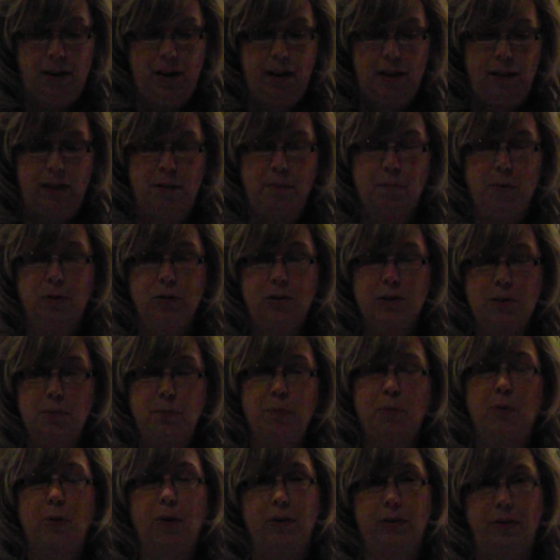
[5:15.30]
The most
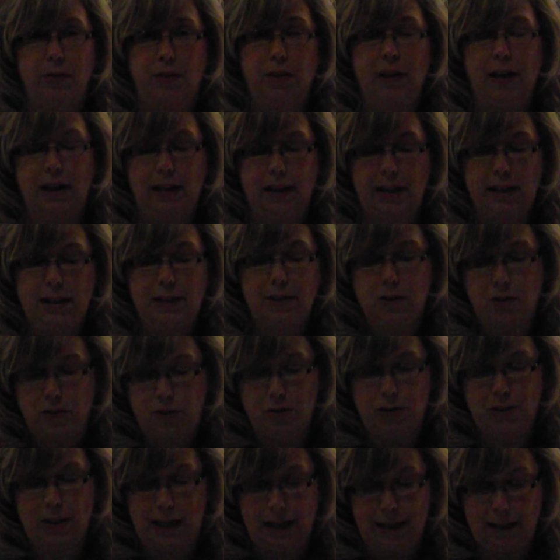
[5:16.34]
important thing is to
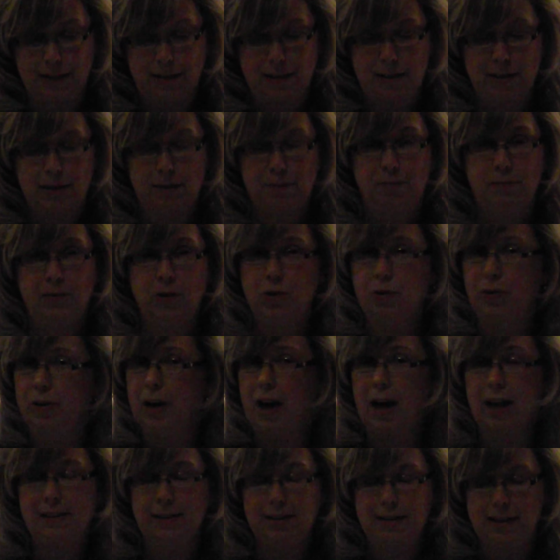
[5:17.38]
dance. Do
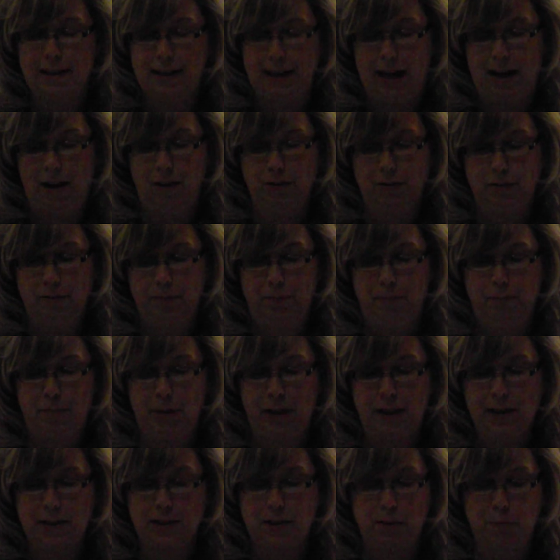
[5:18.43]
not sit out,
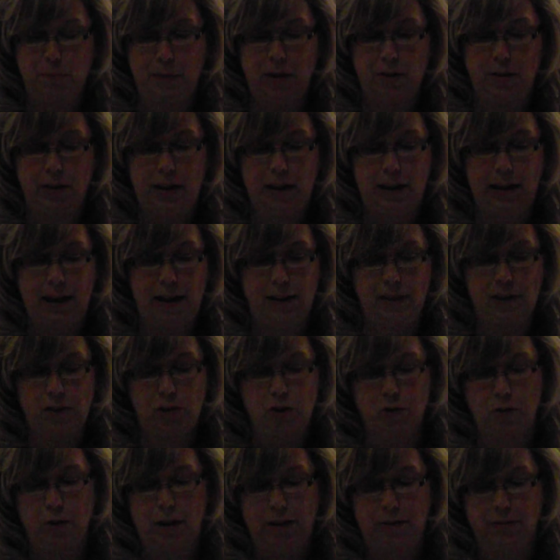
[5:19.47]
because the beauty and the
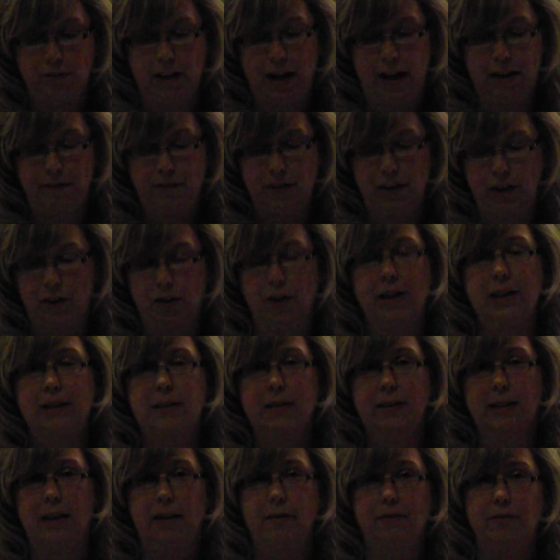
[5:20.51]
joy of life in Christ's
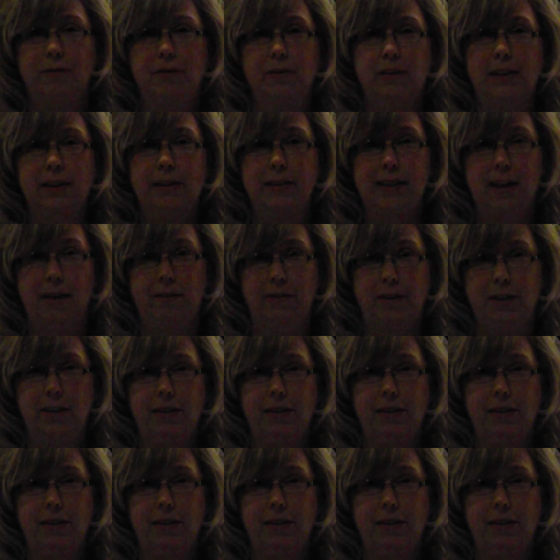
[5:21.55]
love is evident.